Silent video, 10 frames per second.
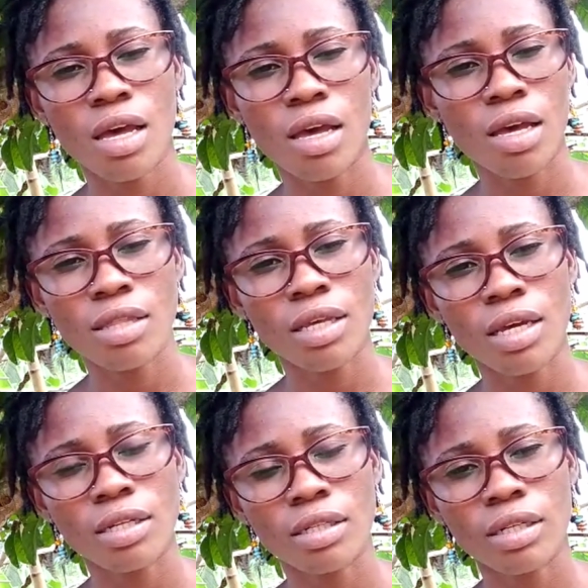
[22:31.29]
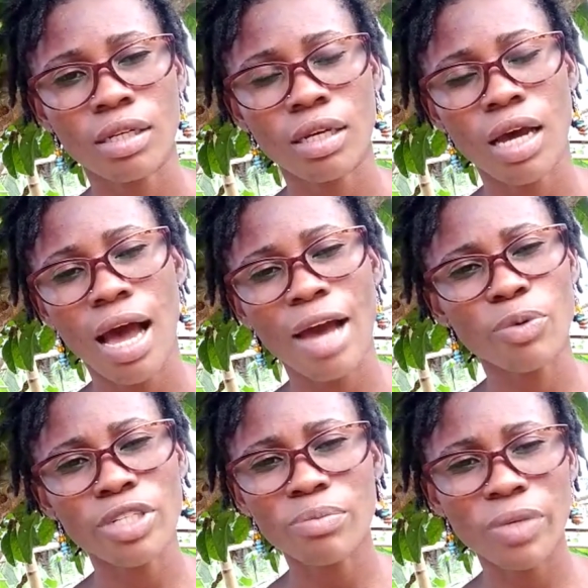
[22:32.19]
And then I
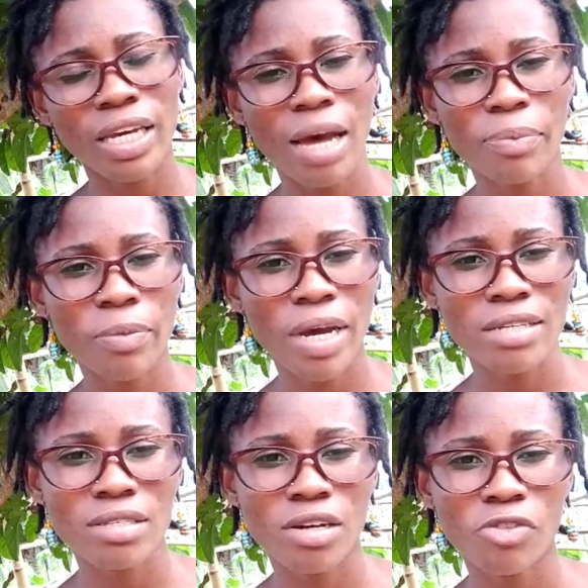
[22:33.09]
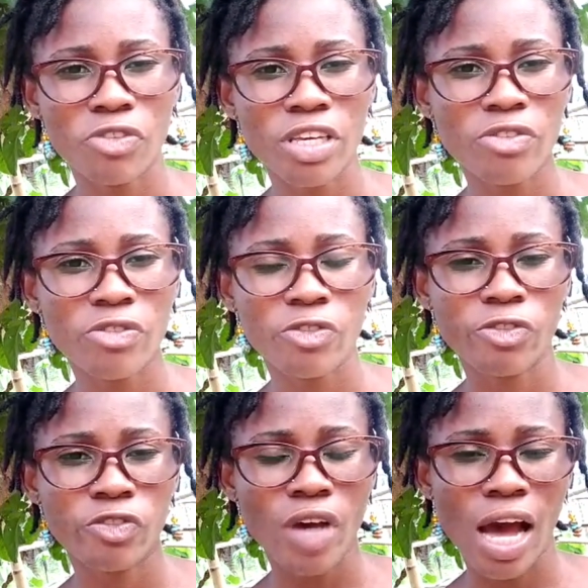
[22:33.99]
wouldn't be happy myself if
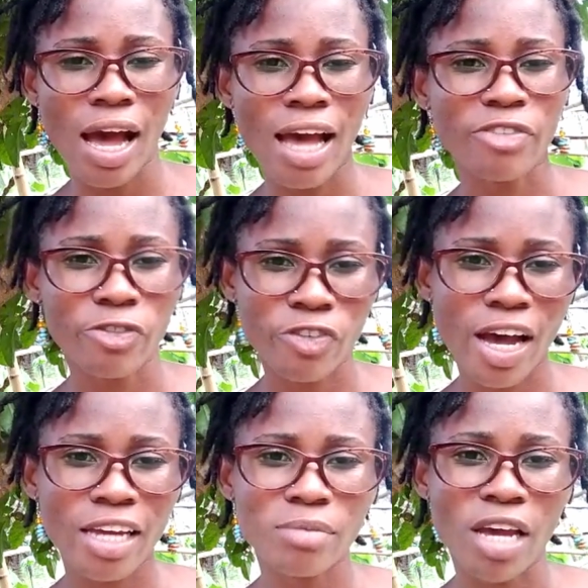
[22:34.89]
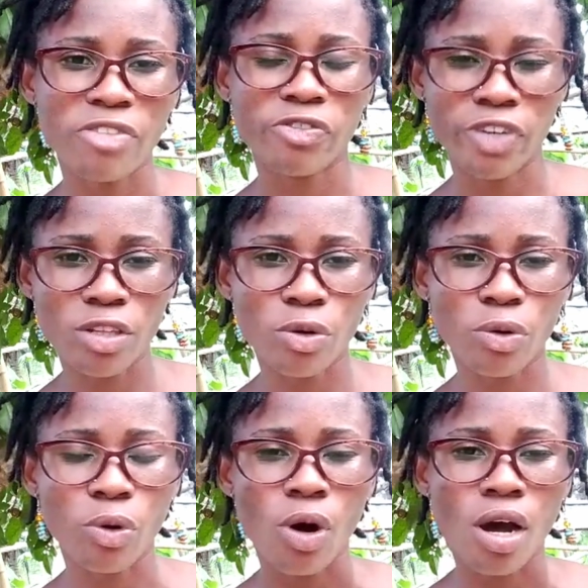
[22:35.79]
I find my
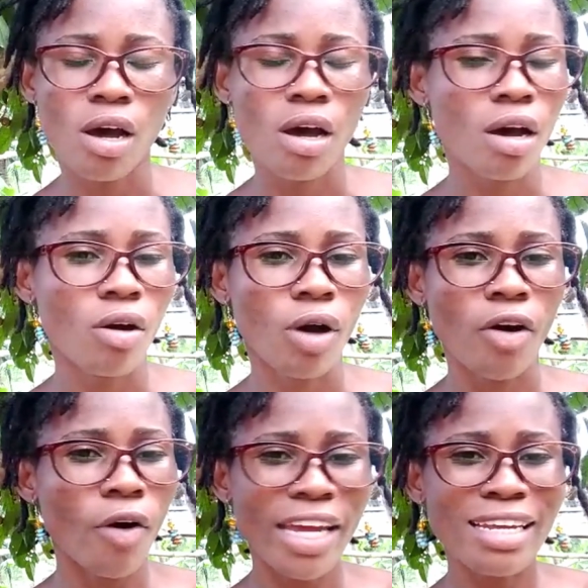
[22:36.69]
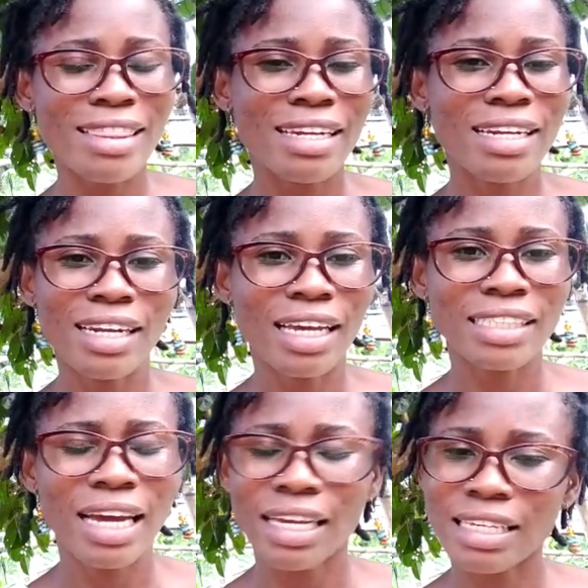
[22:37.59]
fellow or anything in
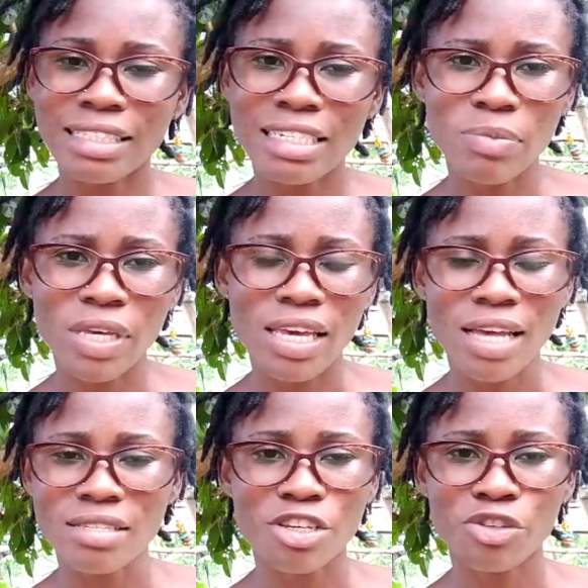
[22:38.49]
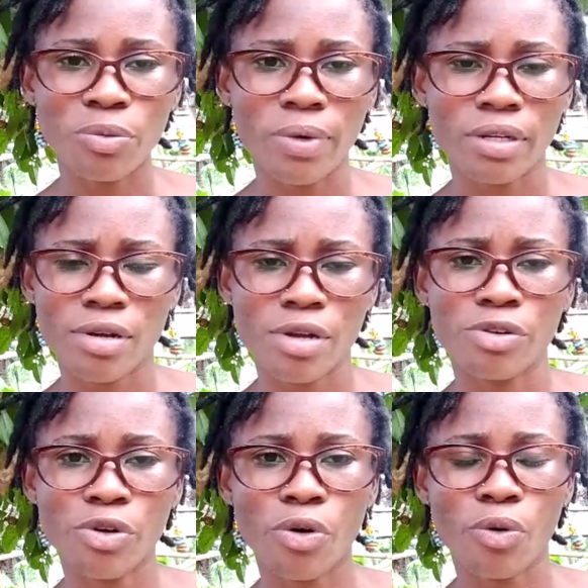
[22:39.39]
nature eating me as human.
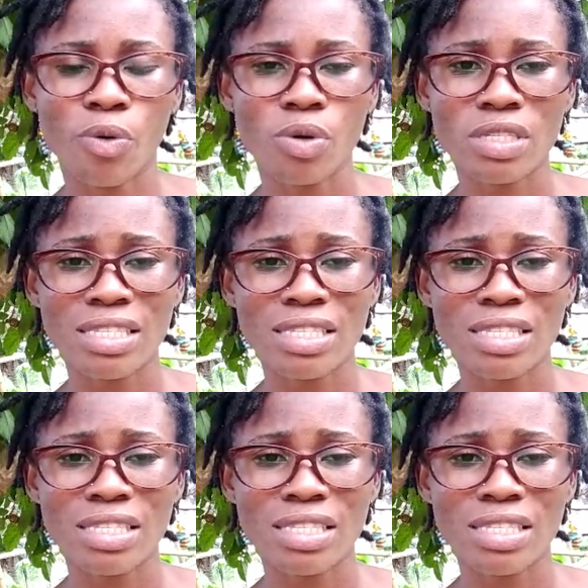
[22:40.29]
No.